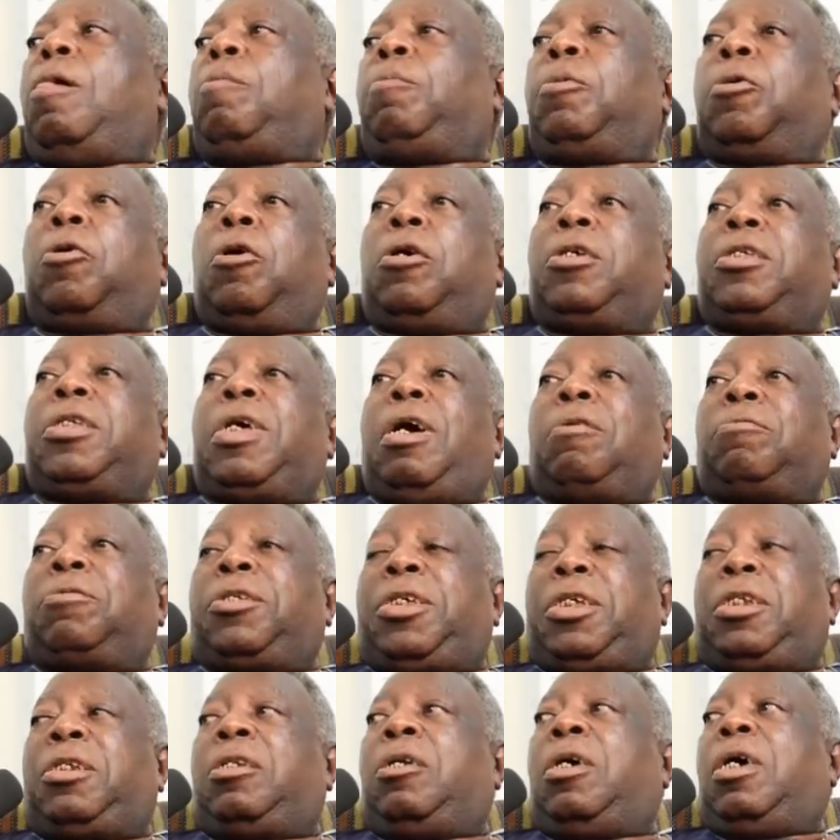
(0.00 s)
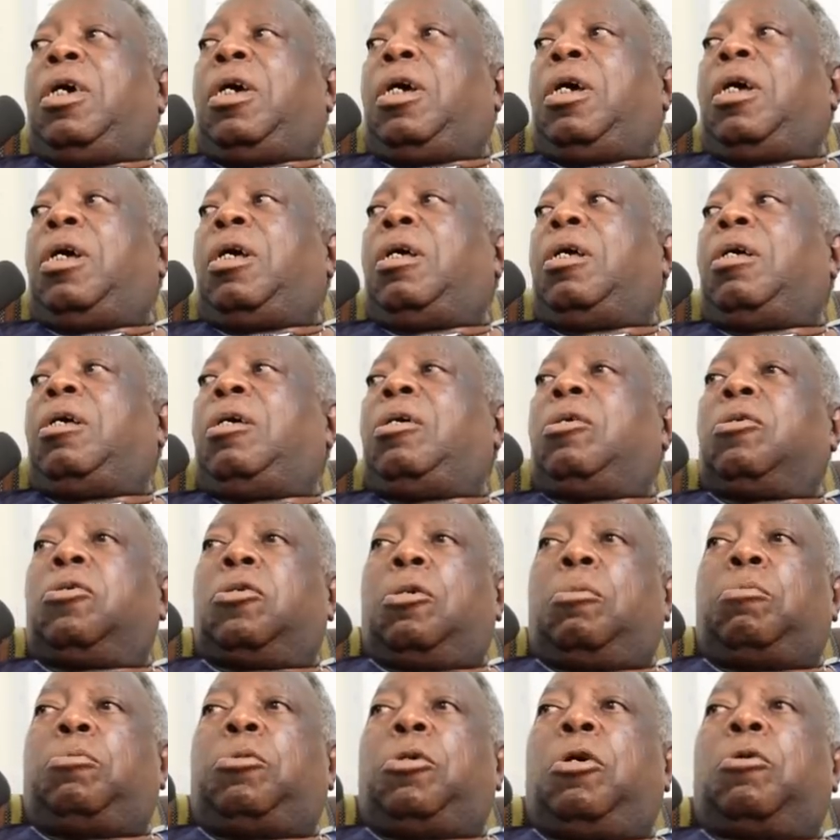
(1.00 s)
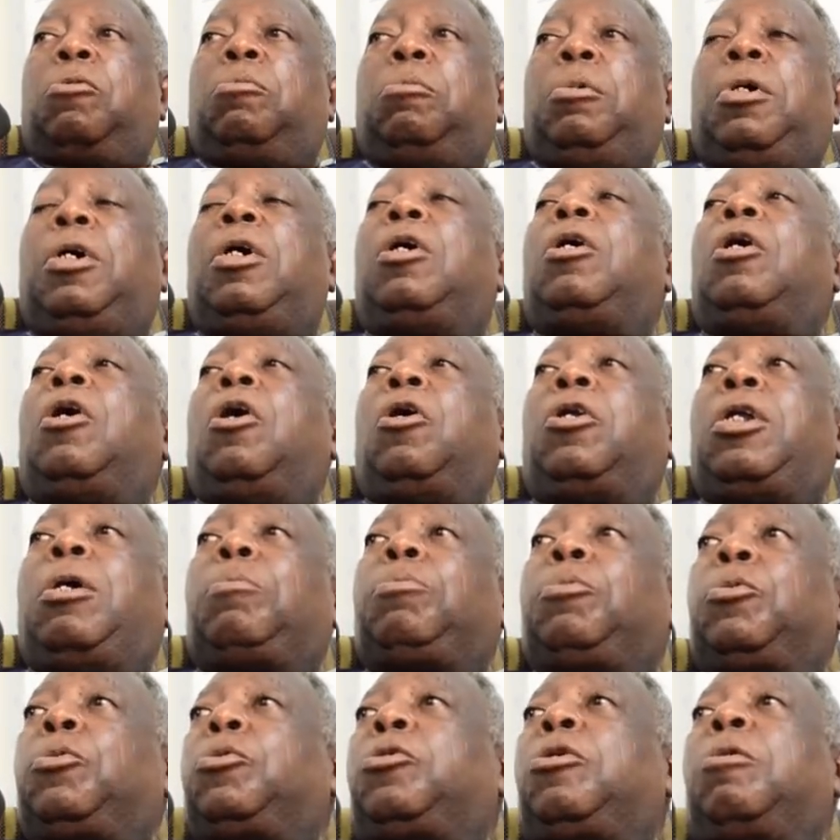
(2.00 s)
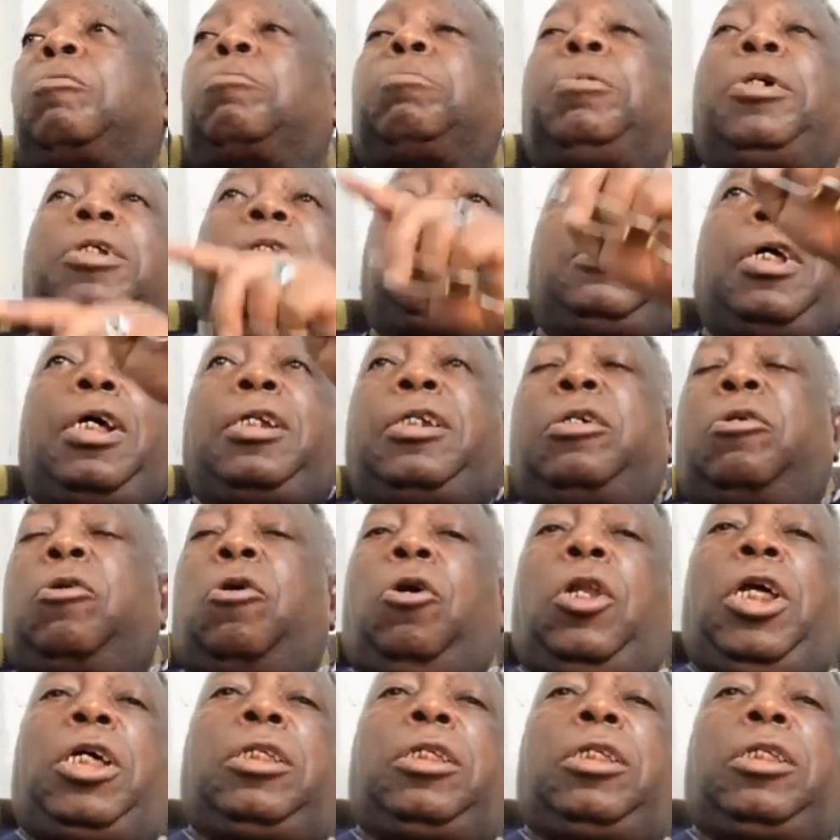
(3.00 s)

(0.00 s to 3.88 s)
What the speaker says: Because they have seen some other people's document and they